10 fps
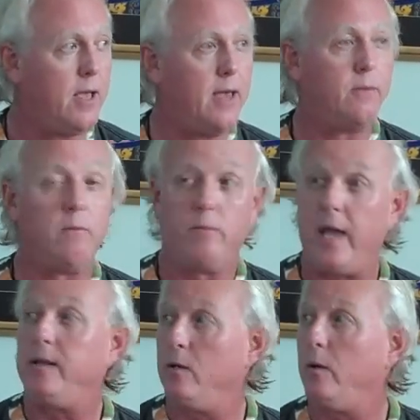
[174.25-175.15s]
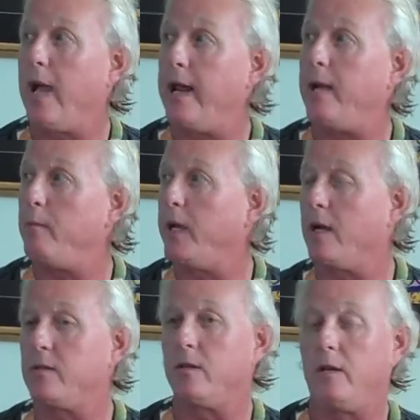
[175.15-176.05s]
And they do get it
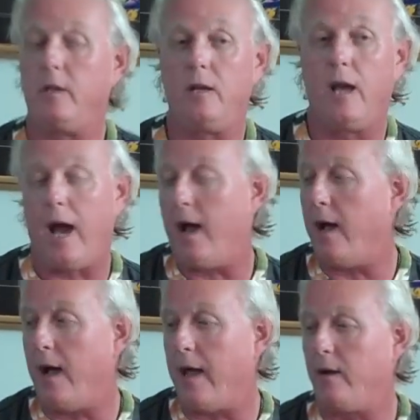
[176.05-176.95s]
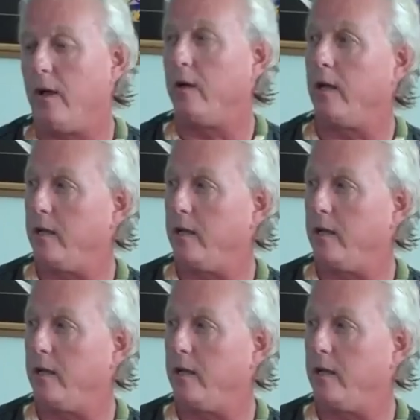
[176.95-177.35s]
because, I don't know,